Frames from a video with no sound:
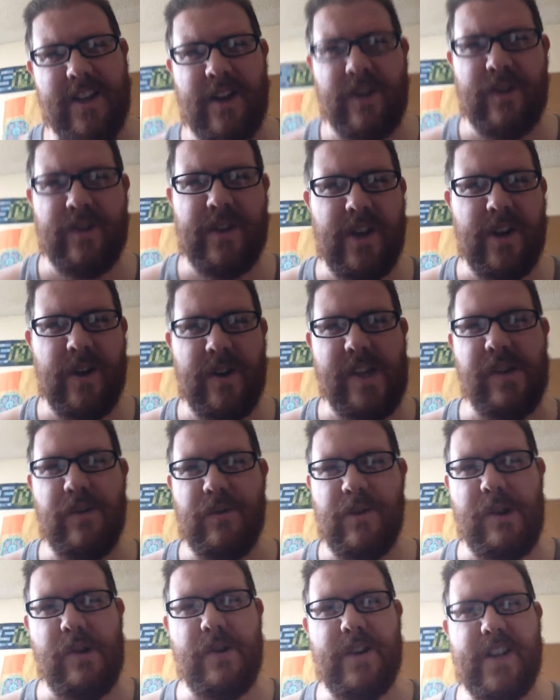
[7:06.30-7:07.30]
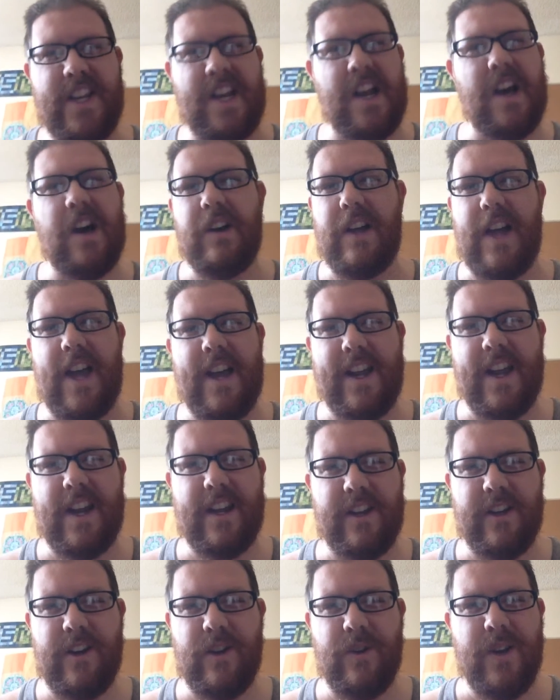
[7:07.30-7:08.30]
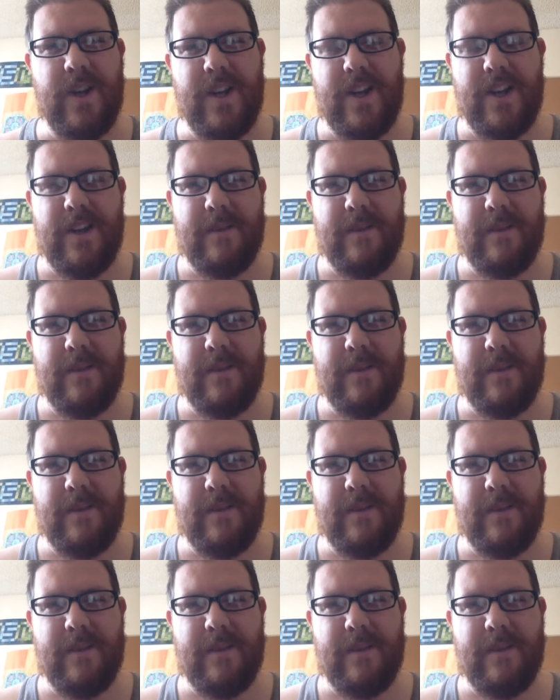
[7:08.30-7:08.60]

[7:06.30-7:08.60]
oh no, you ruined it all, I gotta go